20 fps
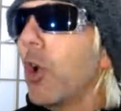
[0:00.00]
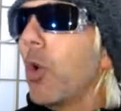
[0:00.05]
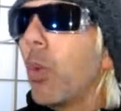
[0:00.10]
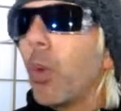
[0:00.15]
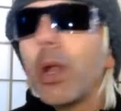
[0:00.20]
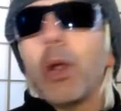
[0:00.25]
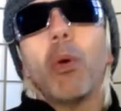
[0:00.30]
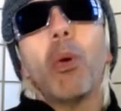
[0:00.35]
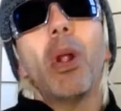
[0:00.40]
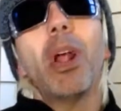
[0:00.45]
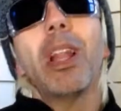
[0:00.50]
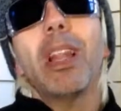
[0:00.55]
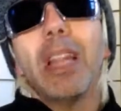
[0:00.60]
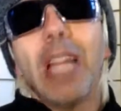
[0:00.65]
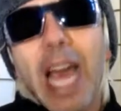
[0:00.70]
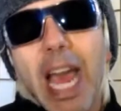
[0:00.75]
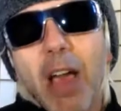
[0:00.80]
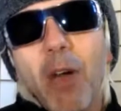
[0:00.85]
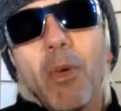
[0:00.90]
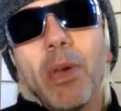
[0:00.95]
We were
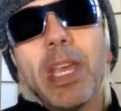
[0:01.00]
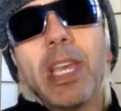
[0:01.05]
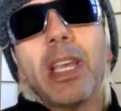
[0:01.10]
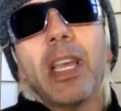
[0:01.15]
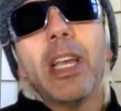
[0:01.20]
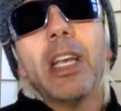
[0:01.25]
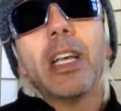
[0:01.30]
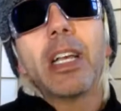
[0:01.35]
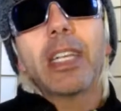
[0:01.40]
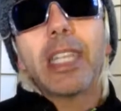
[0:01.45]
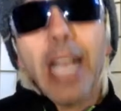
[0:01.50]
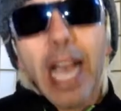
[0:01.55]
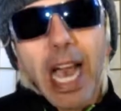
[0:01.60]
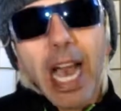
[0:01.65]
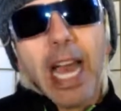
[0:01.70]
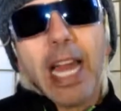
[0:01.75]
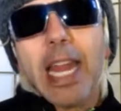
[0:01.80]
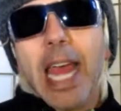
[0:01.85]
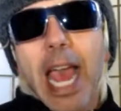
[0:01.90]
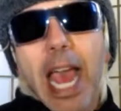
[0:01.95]
allowing
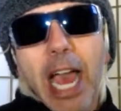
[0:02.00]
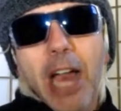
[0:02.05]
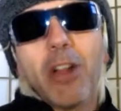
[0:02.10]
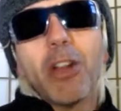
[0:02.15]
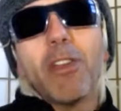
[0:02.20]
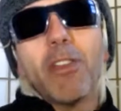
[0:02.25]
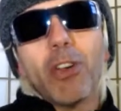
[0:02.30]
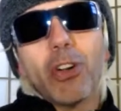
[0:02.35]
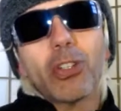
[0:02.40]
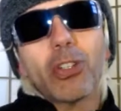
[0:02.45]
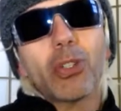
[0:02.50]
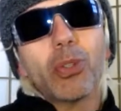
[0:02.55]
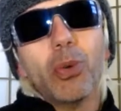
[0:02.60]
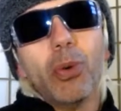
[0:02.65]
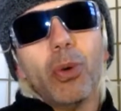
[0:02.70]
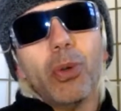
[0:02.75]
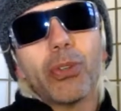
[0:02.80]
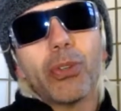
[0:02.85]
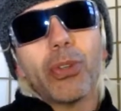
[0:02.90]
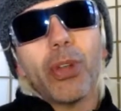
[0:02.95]
God out of our
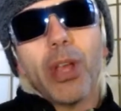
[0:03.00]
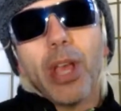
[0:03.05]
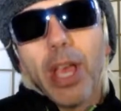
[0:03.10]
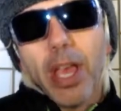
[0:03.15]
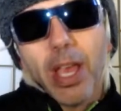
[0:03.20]
schools.